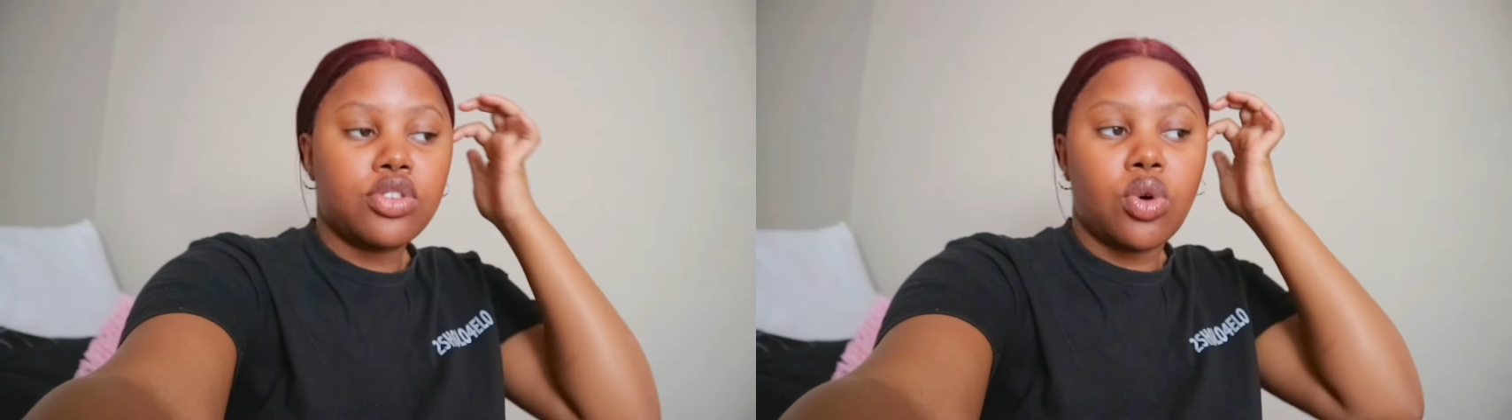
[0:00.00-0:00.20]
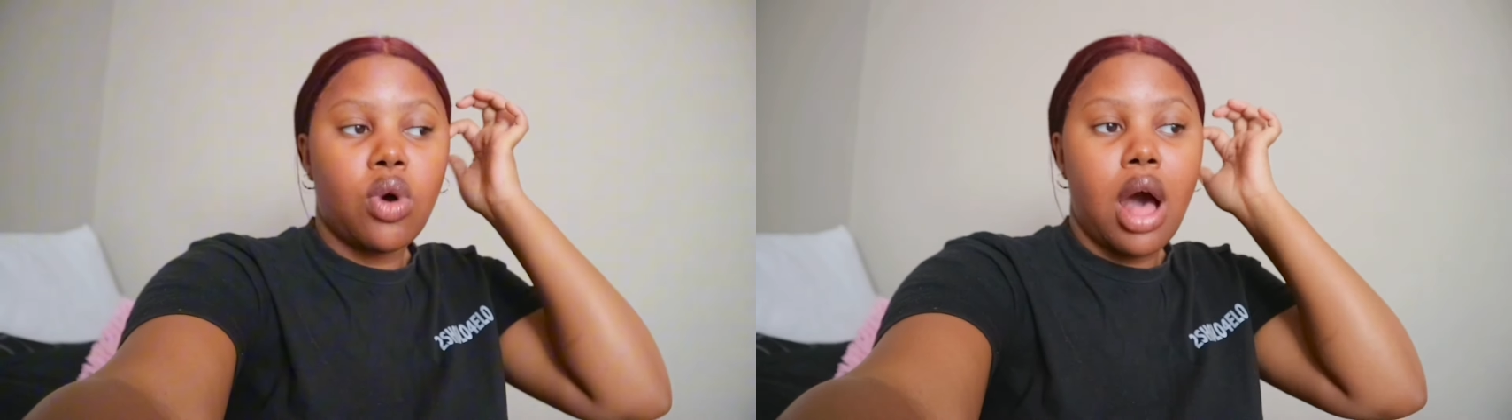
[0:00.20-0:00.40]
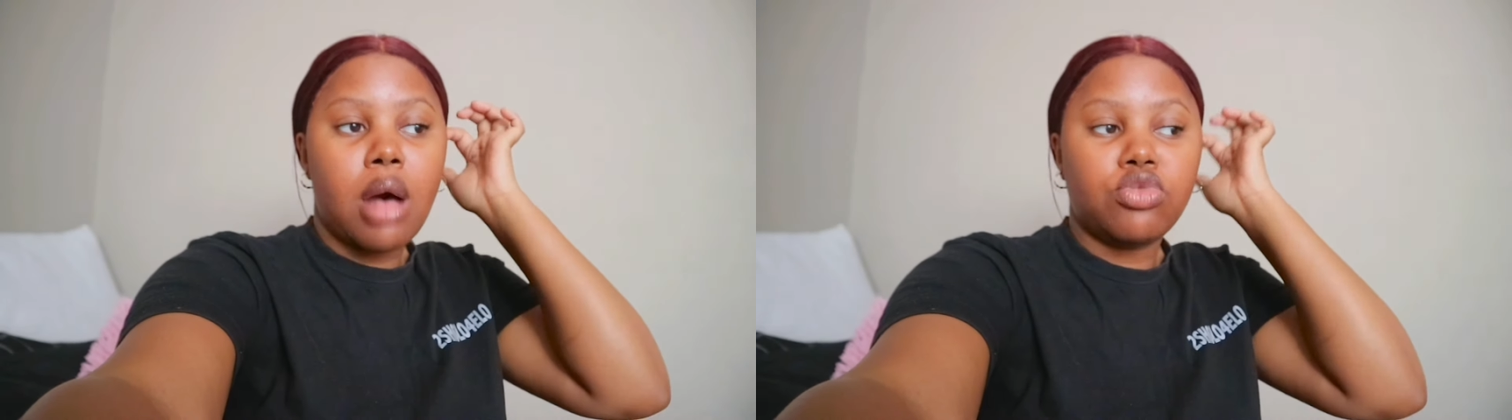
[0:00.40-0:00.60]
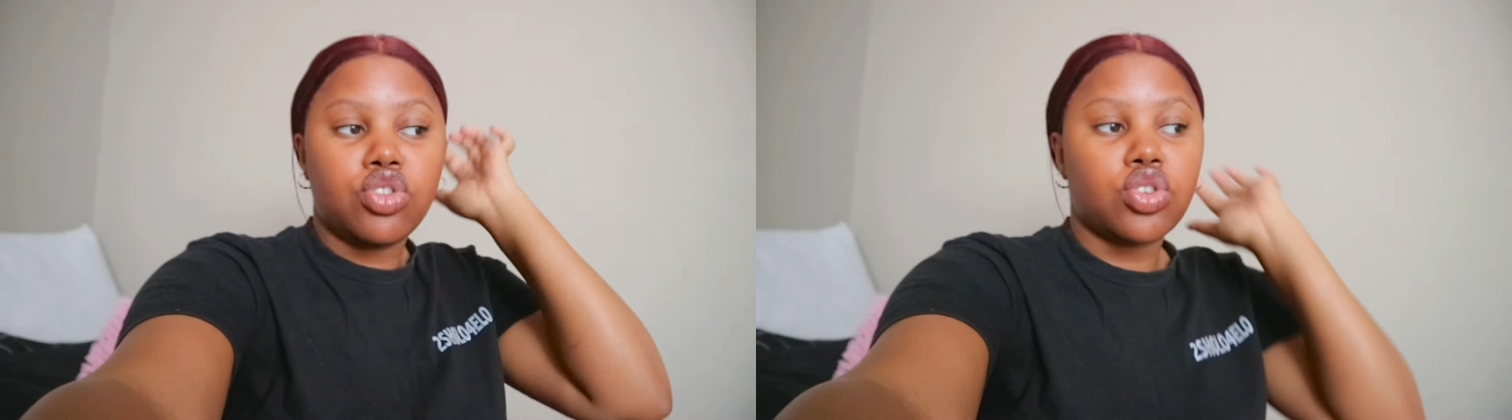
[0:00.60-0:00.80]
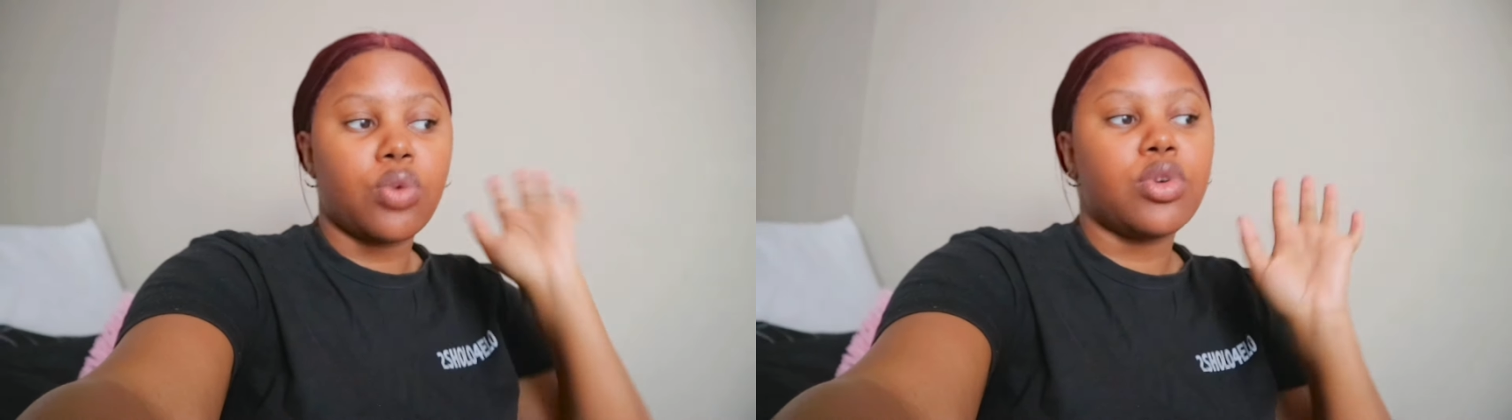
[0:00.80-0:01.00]
So
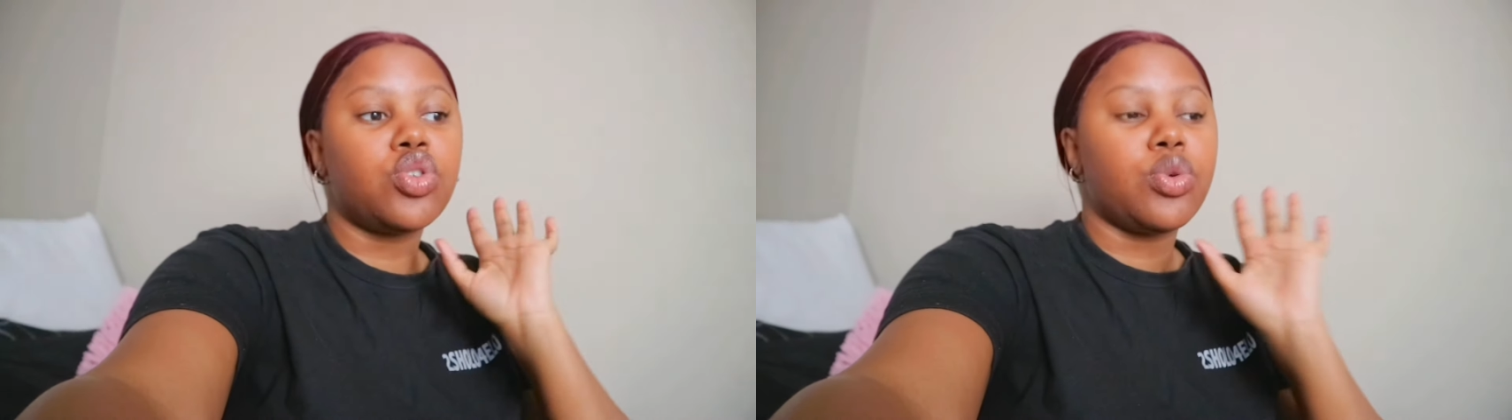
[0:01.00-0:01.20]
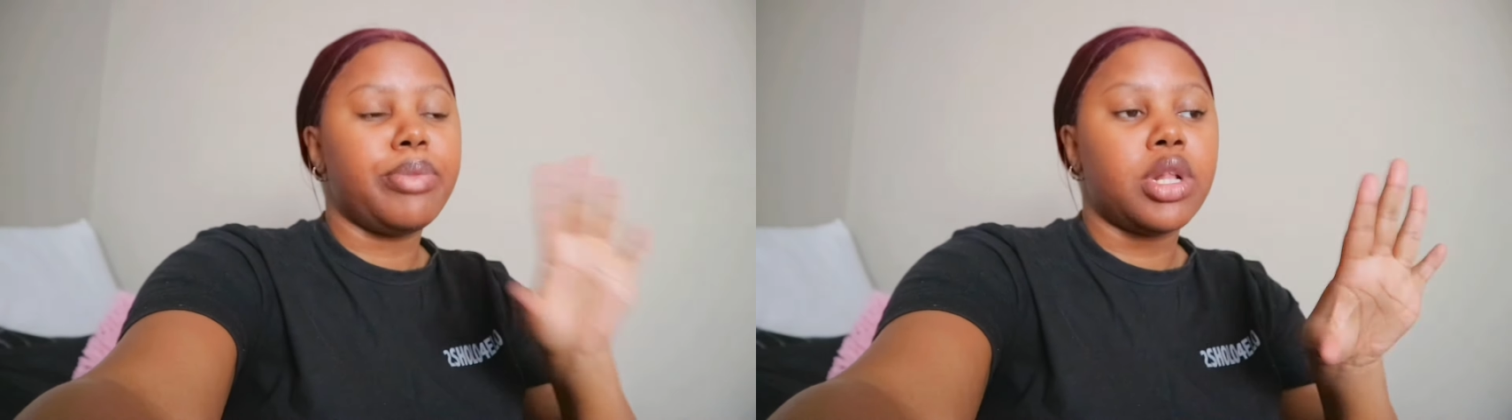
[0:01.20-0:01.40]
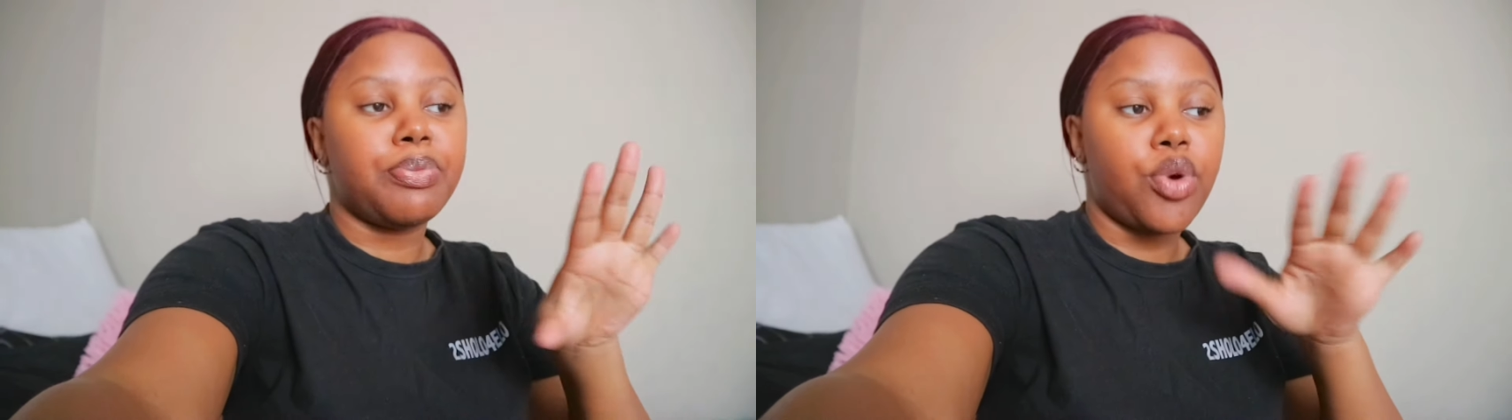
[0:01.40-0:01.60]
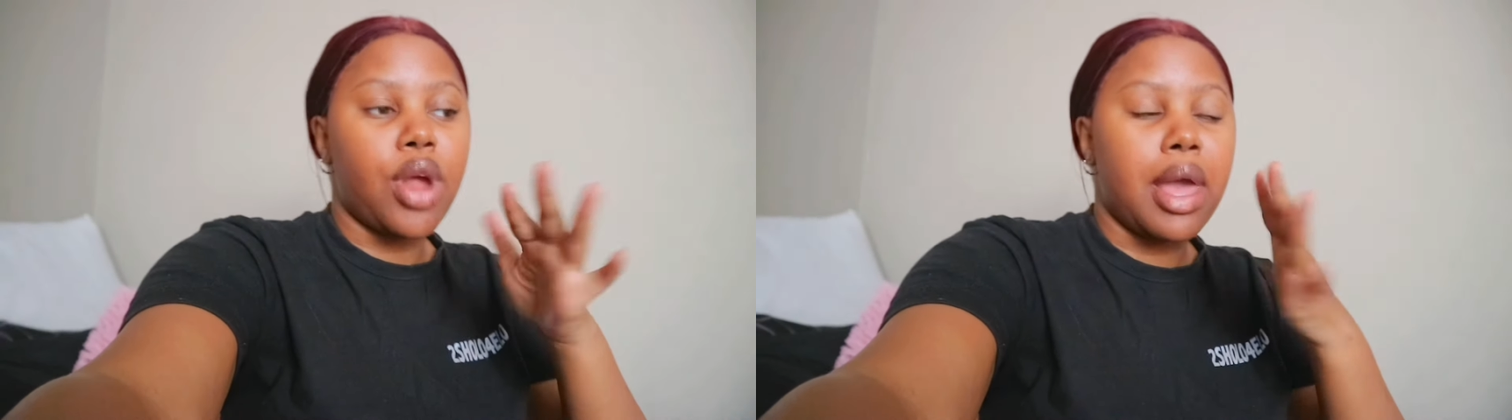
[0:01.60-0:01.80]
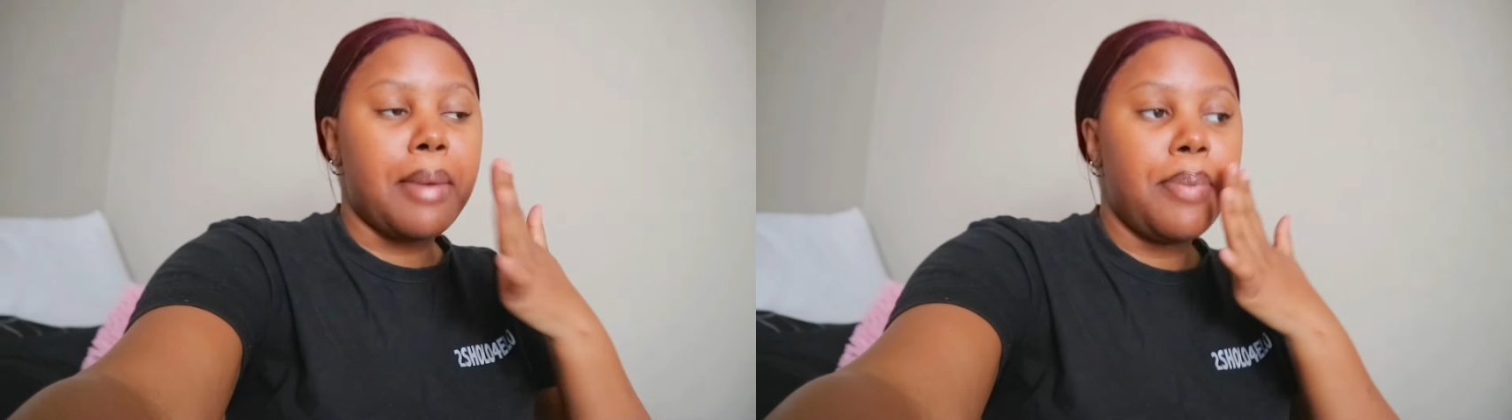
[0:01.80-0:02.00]
I'm just going to meal
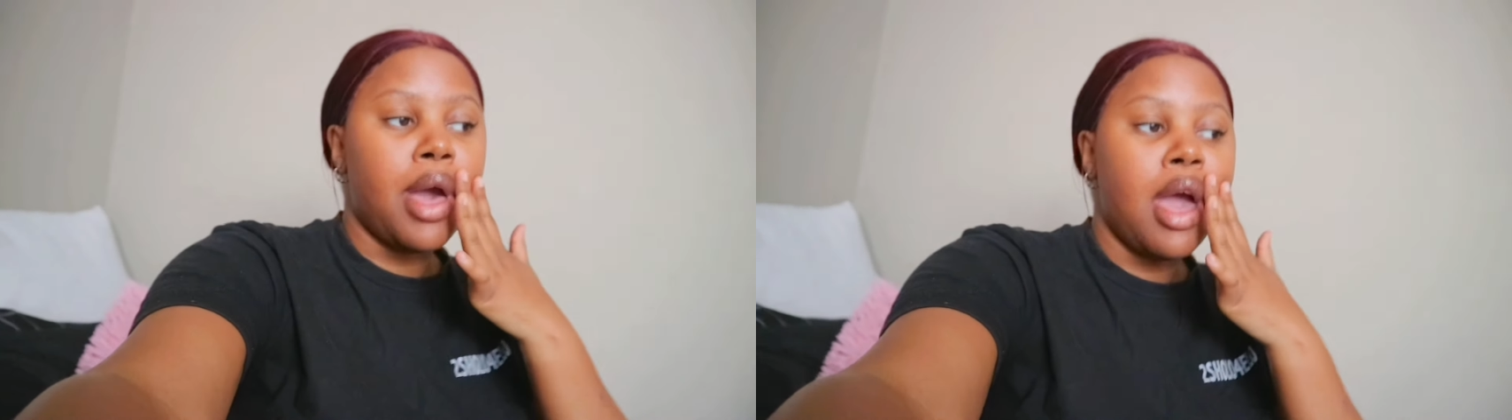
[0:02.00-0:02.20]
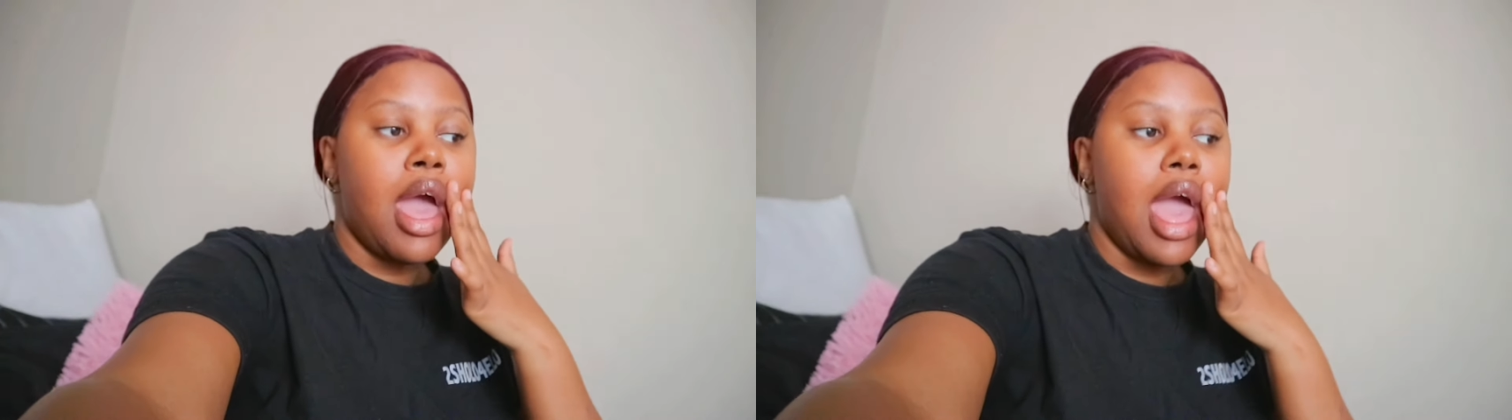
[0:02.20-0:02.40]
prep